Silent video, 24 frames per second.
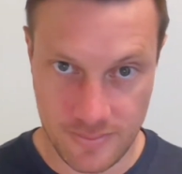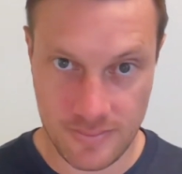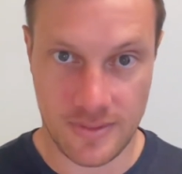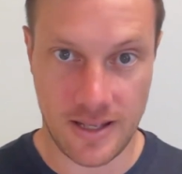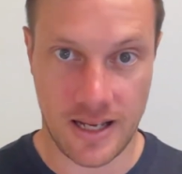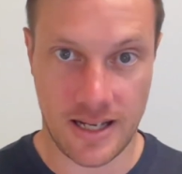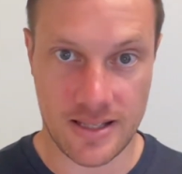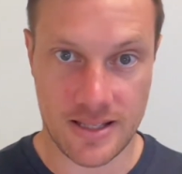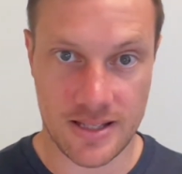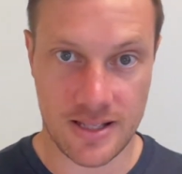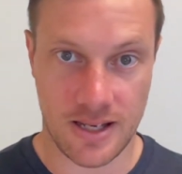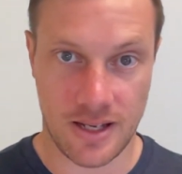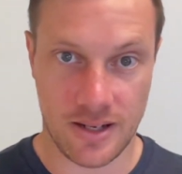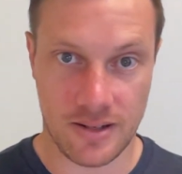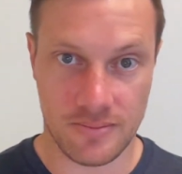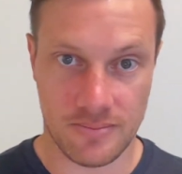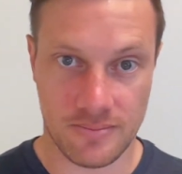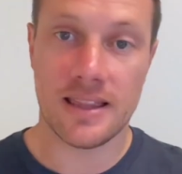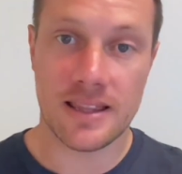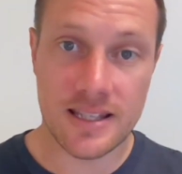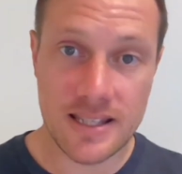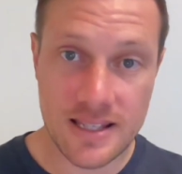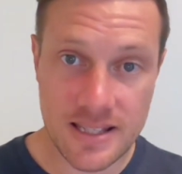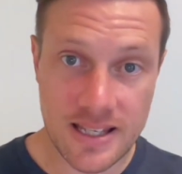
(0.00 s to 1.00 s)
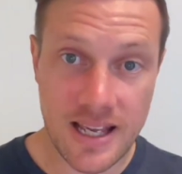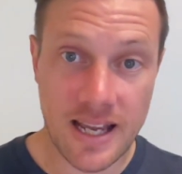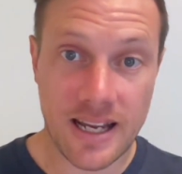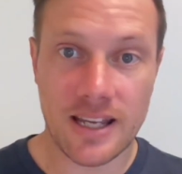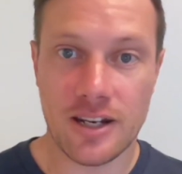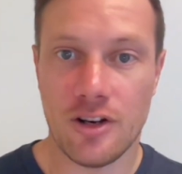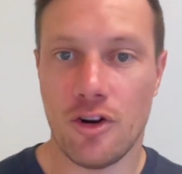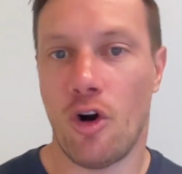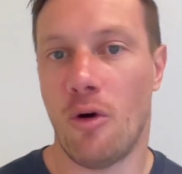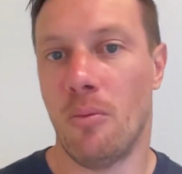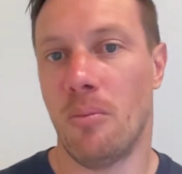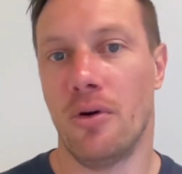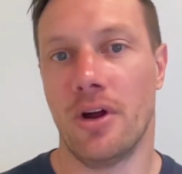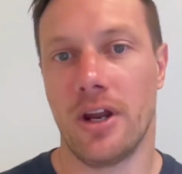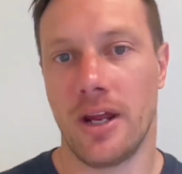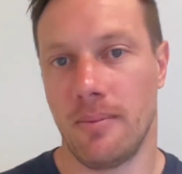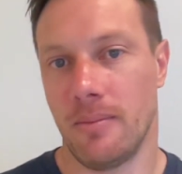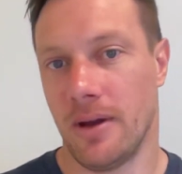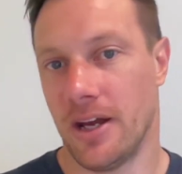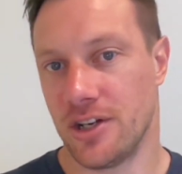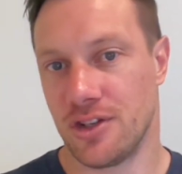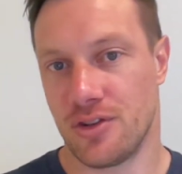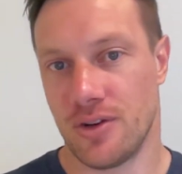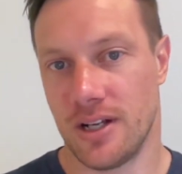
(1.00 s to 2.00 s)
That's it. The second onboarding
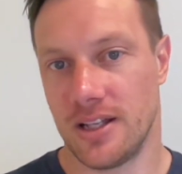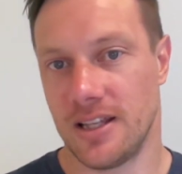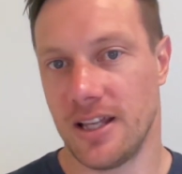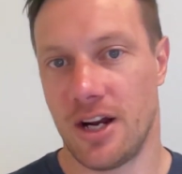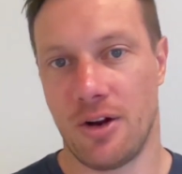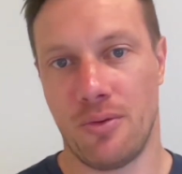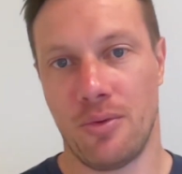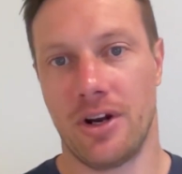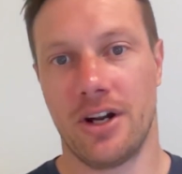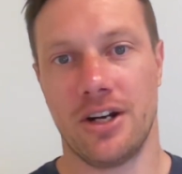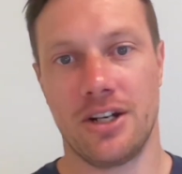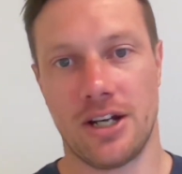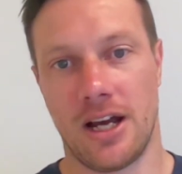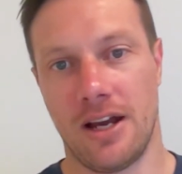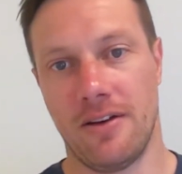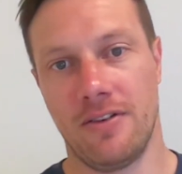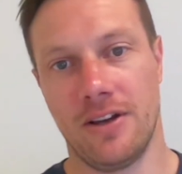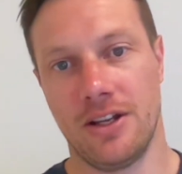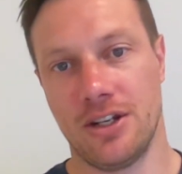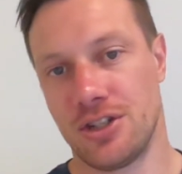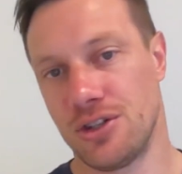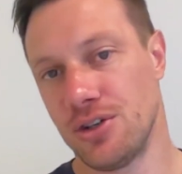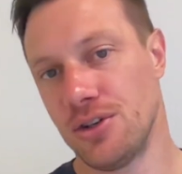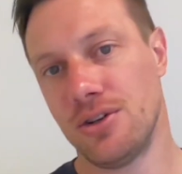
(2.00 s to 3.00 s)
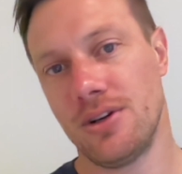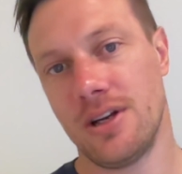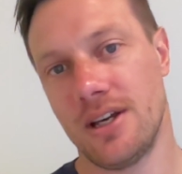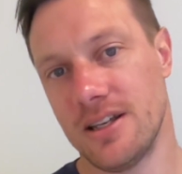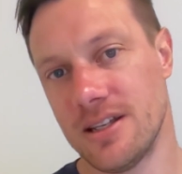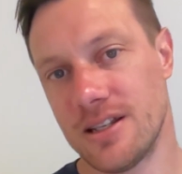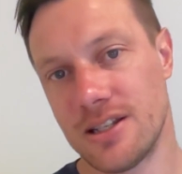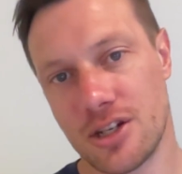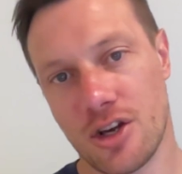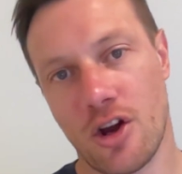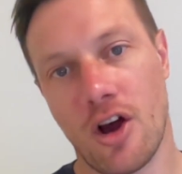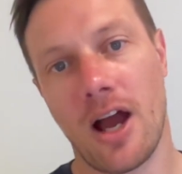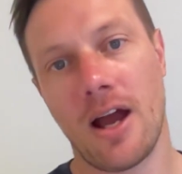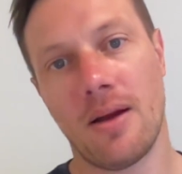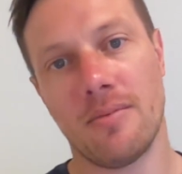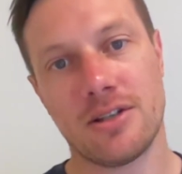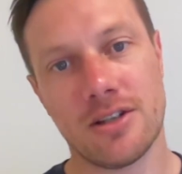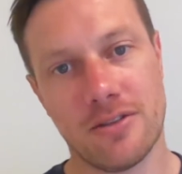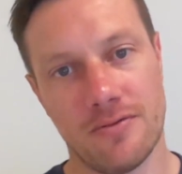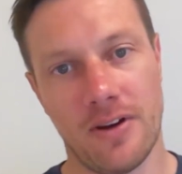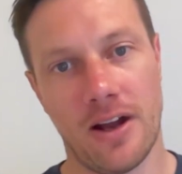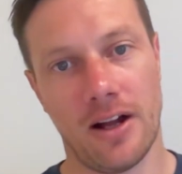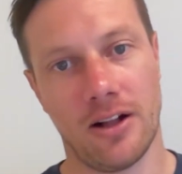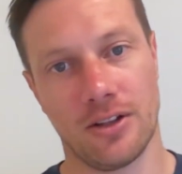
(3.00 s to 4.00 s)
metric that I want to dive into is time
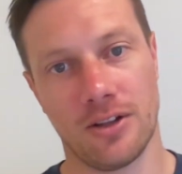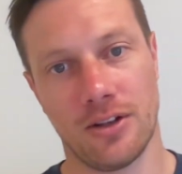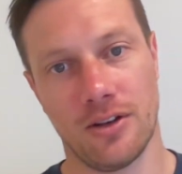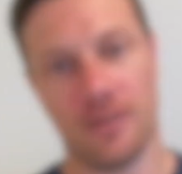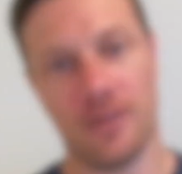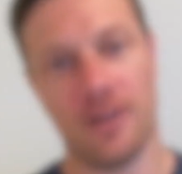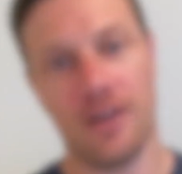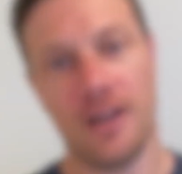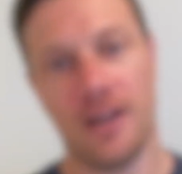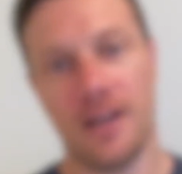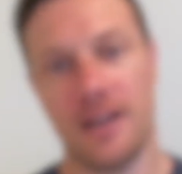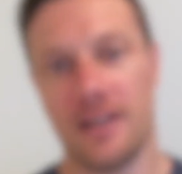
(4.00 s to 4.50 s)
to value.